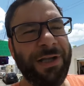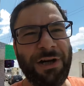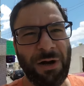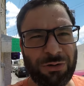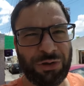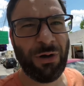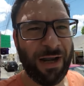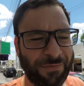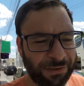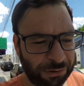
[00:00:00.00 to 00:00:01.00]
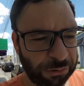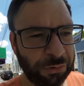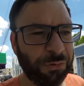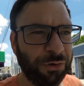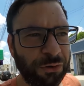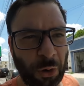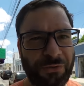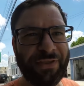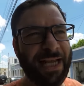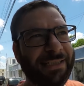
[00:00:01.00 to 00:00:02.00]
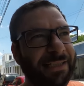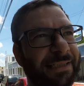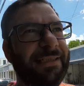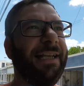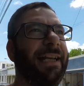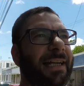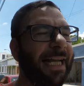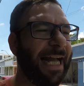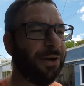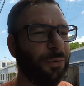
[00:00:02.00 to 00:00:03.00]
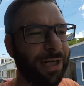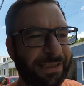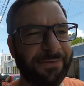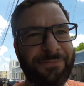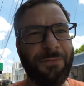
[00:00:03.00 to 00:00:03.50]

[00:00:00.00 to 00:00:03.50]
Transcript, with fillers: you know I was driving through North Texas and I got arrested